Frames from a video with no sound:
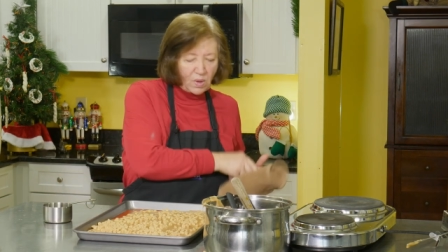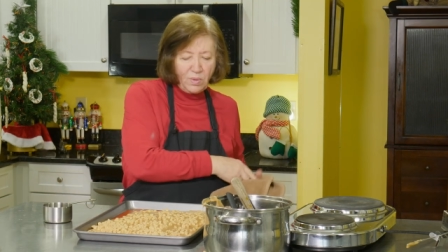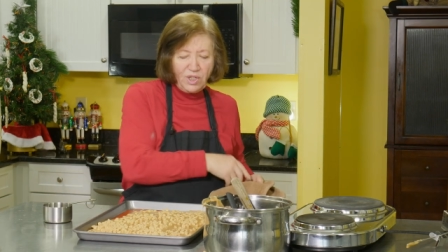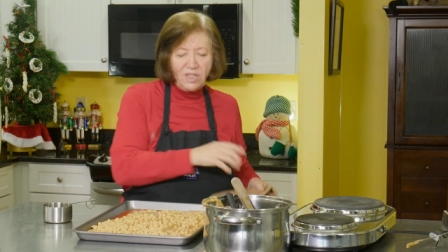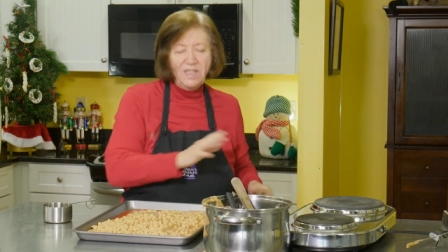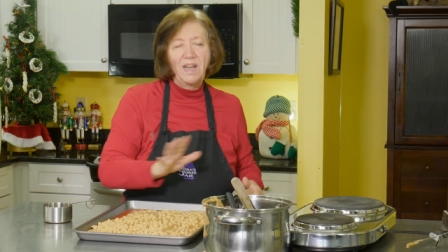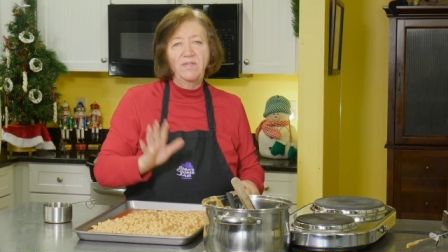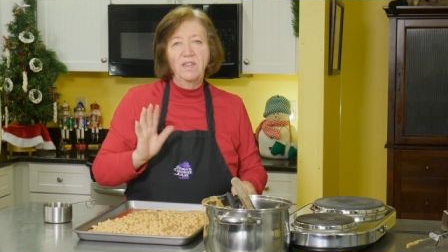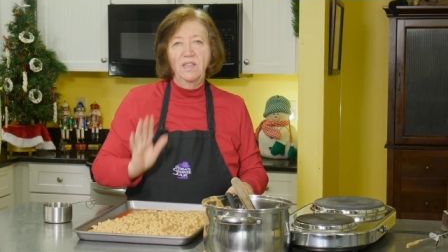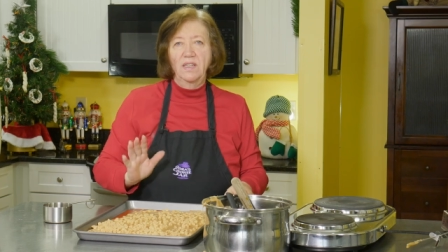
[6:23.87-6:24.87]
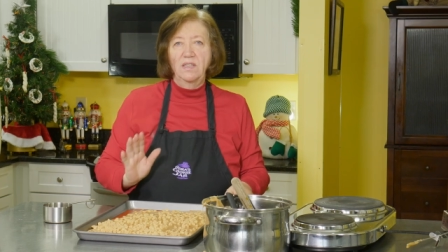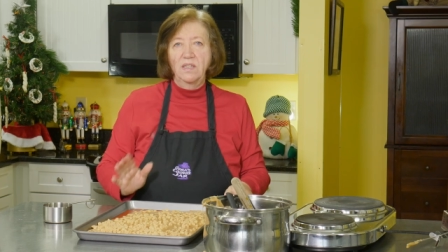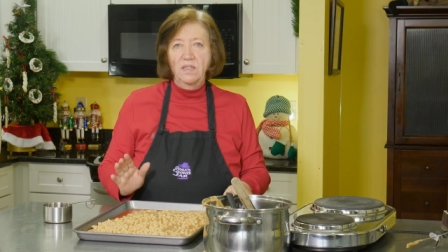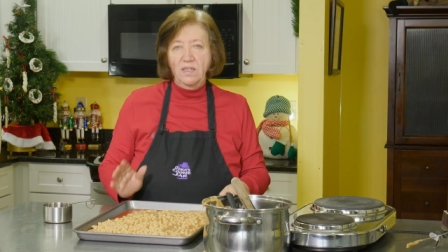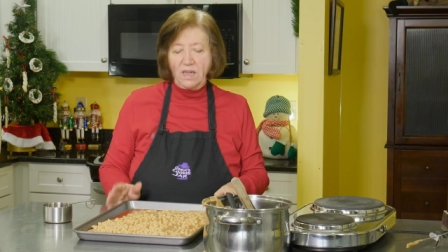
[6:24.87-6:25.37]
We just have to let
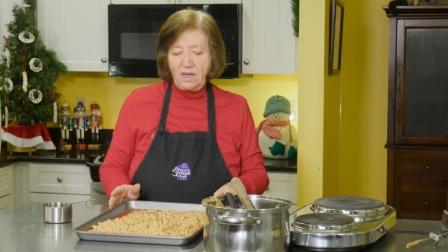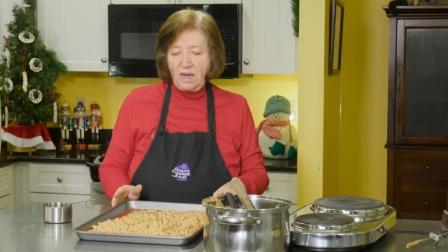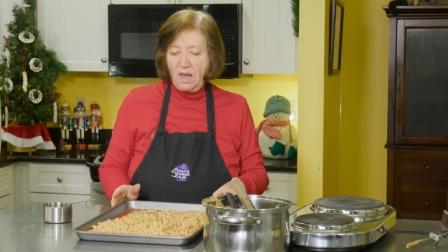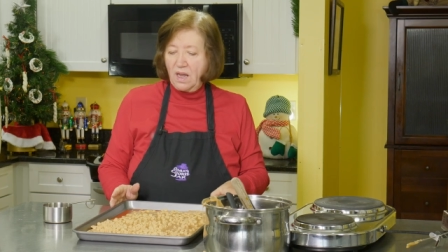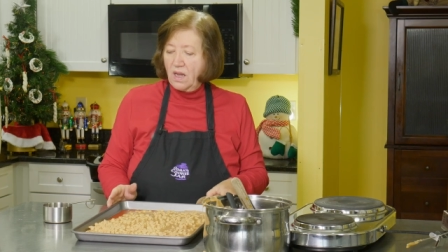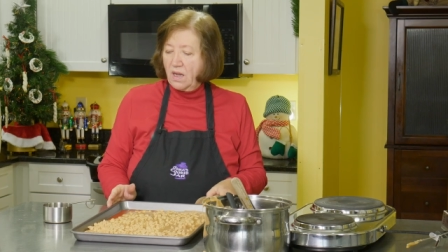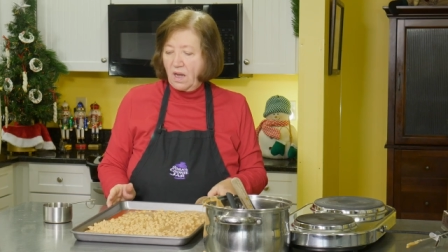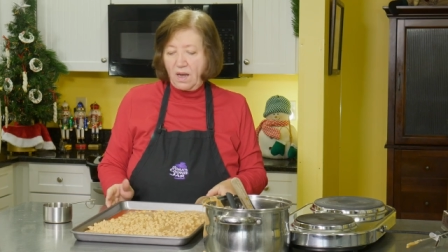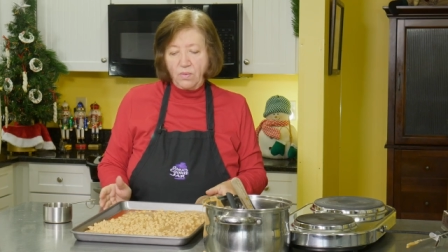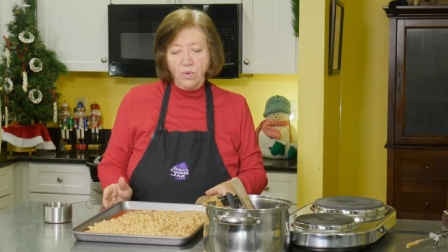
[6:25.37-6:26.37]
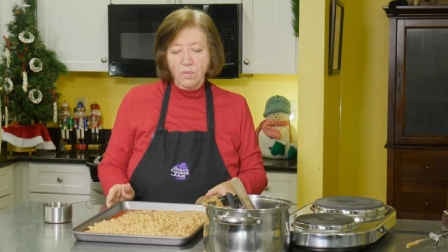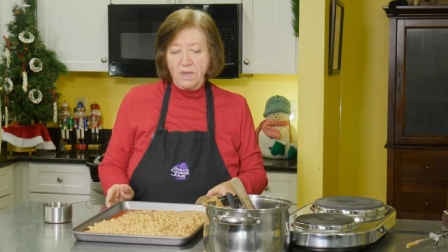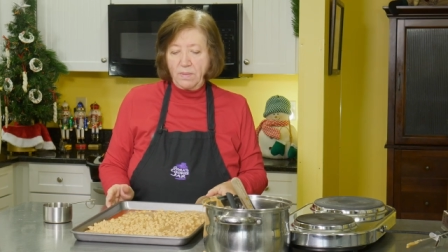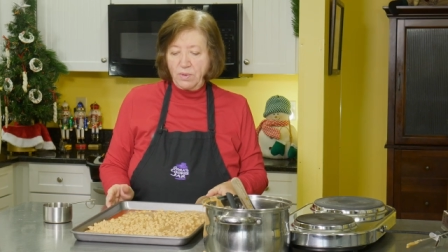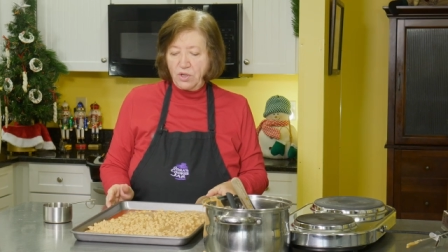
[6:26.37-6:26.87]
this sit at room
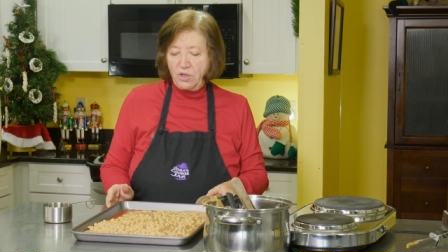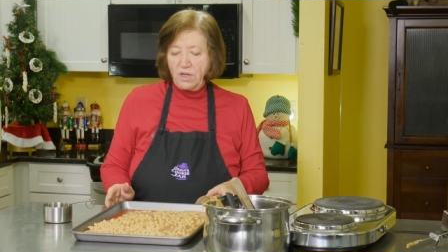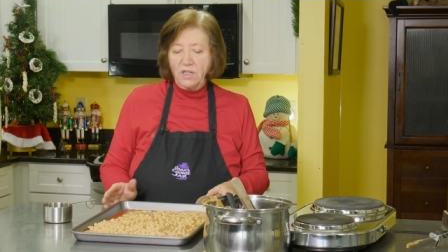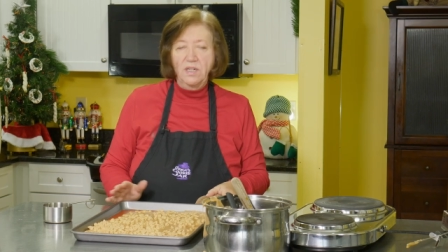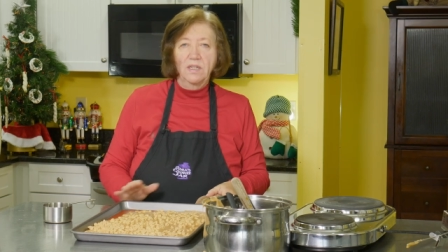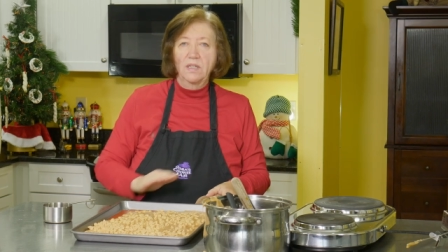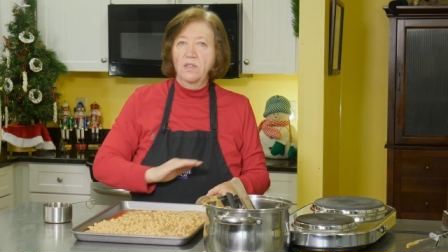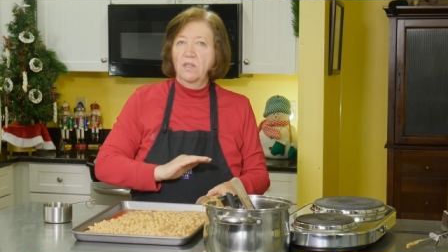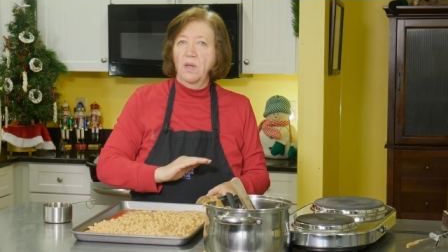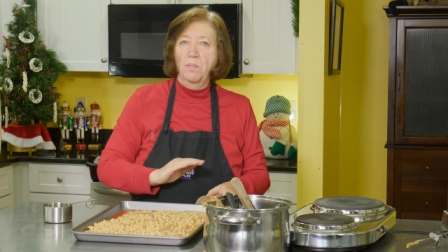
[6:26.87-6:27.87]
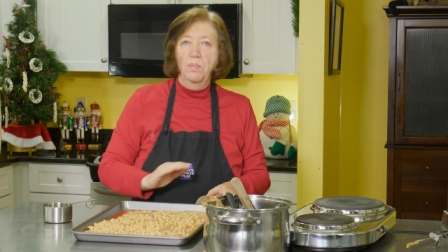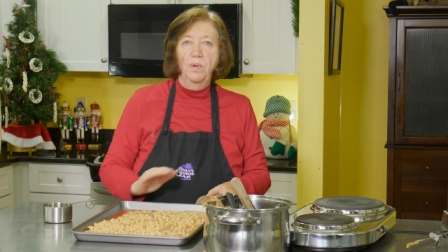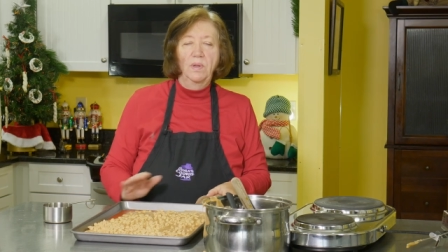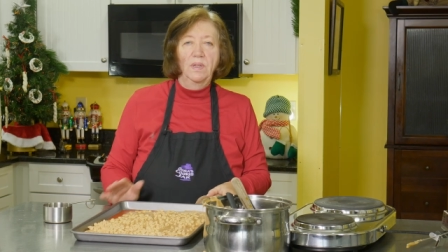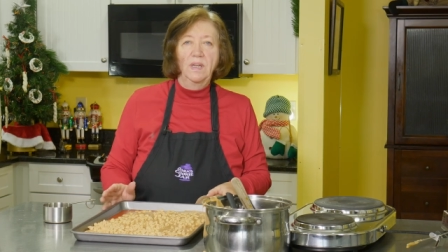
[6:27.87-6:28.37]
temperature until it's
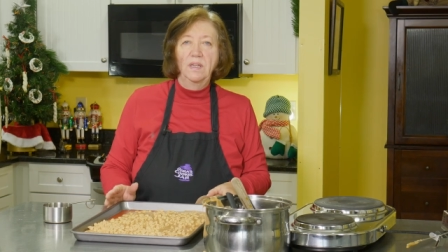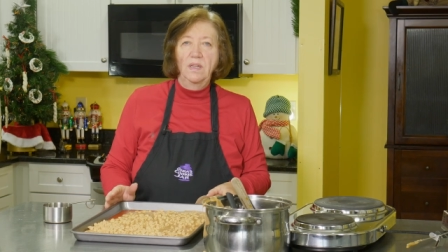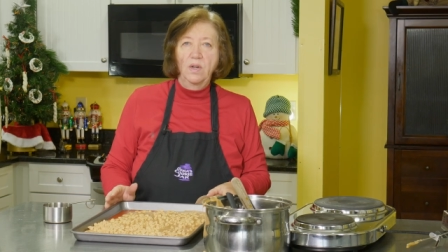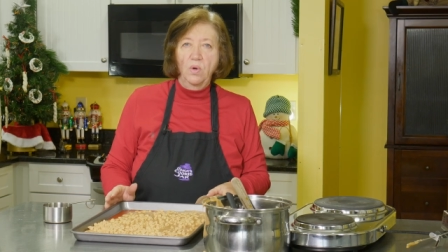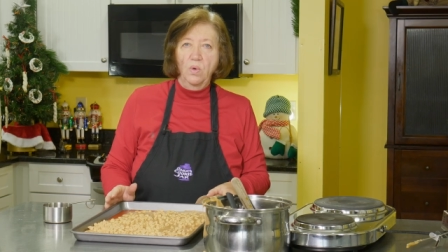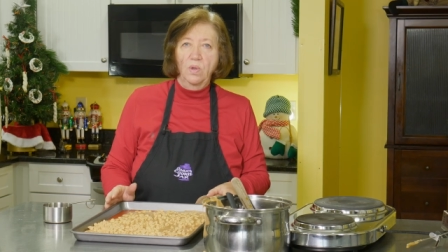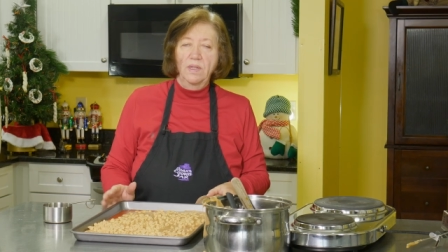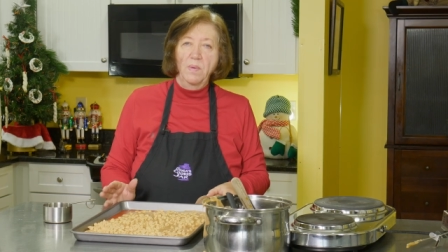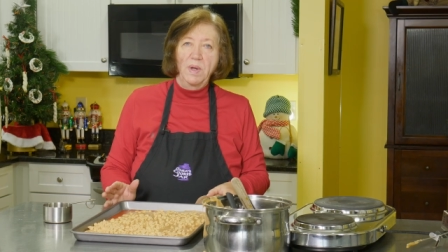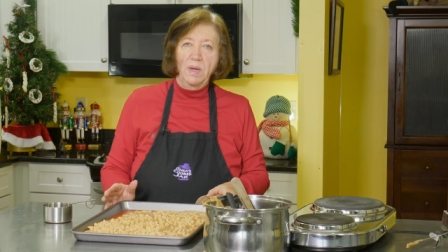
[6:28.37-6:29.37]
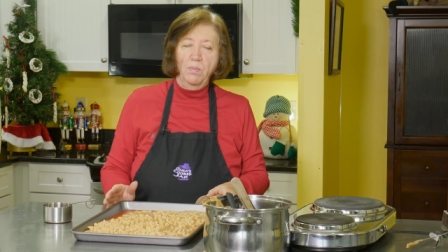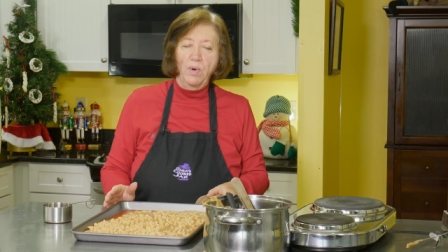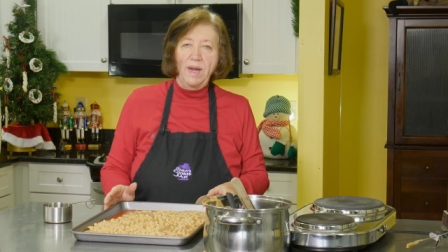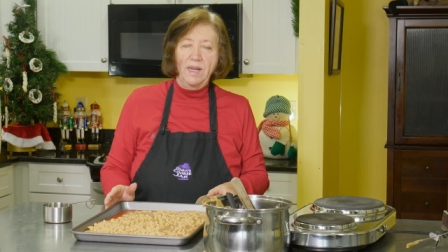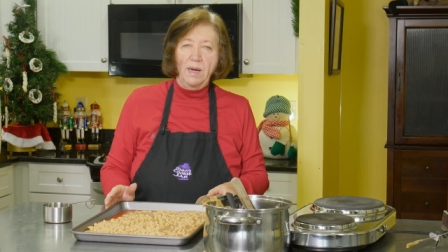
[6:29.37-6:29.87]
completely cool. Then we can
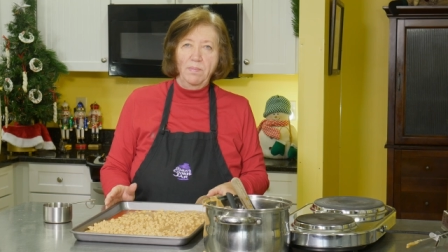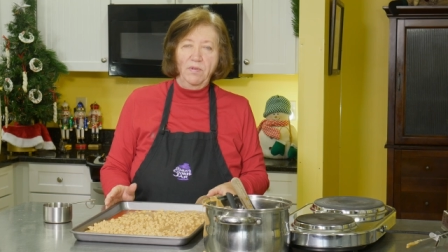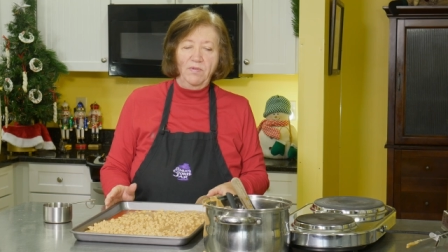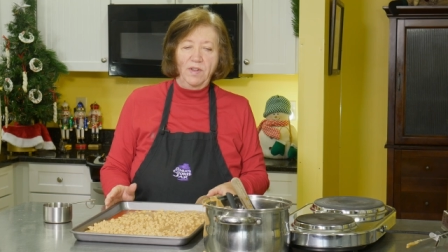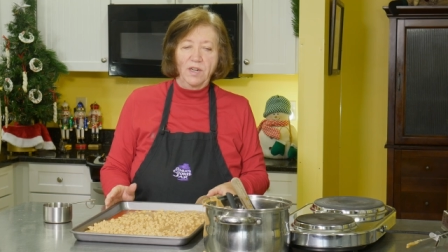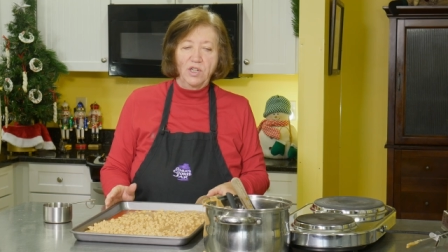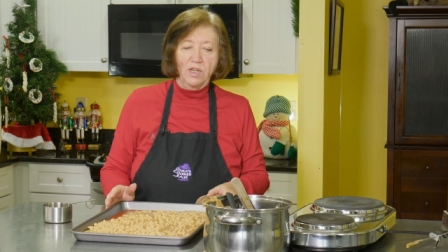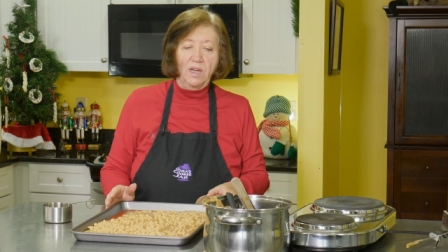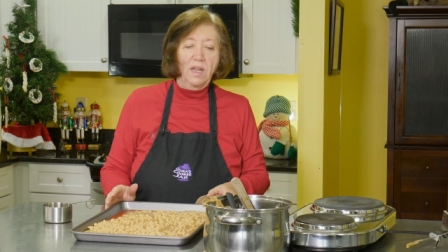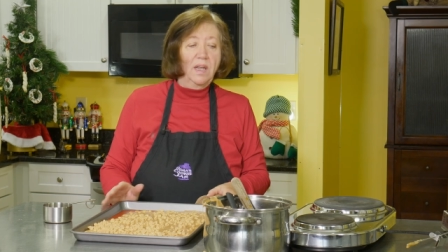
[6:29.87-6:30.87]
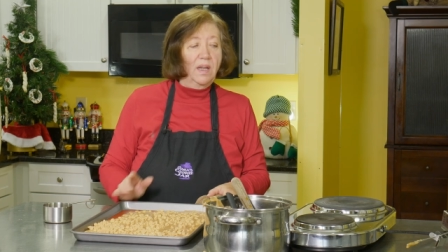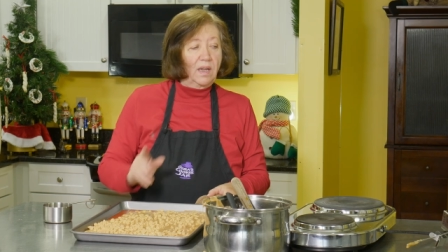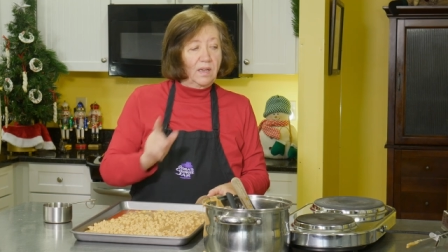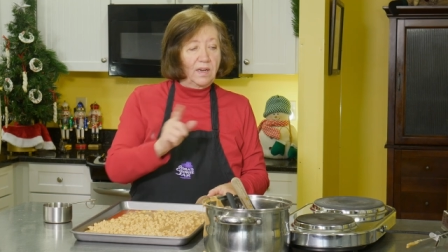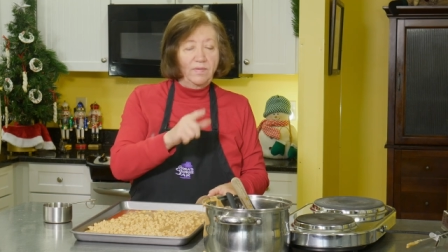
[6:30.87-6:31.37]
break it up and finish it.
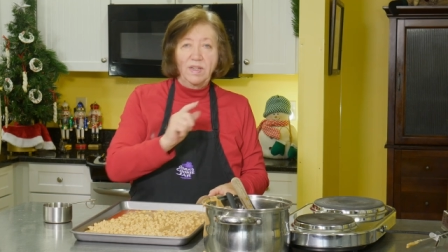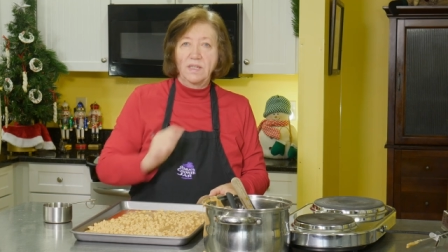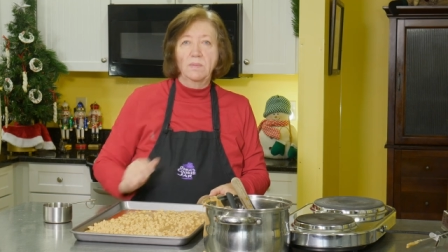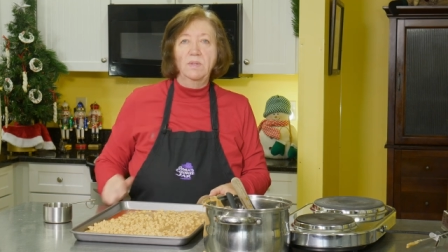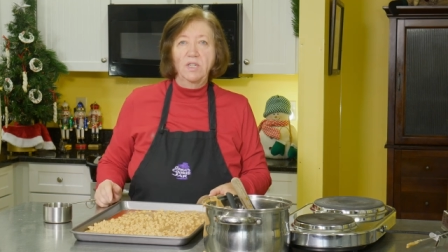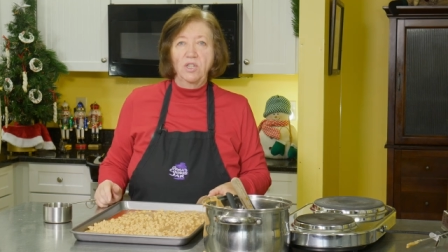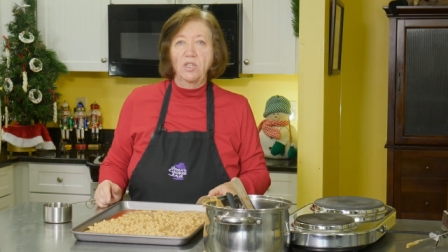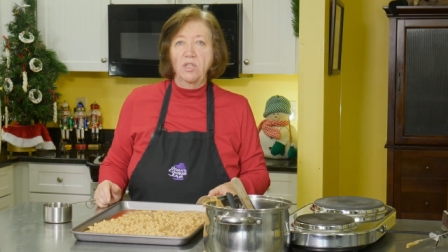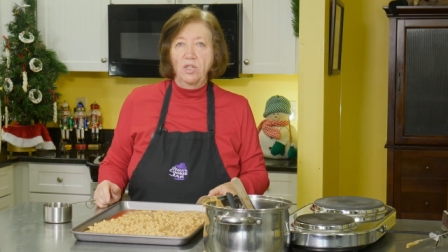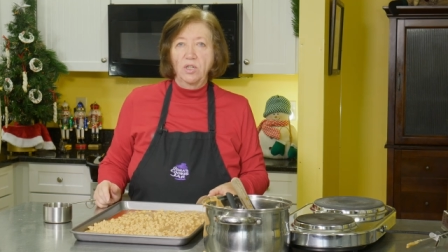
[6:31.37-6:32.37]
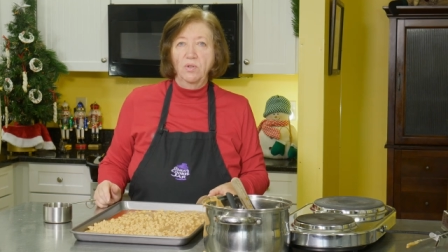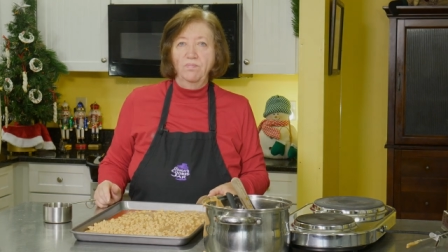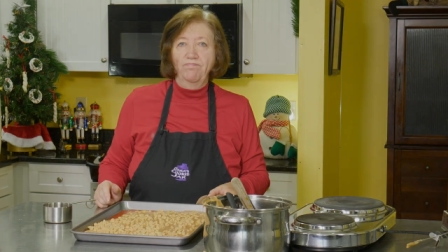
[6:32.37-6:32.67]
And I've got some dishes to do.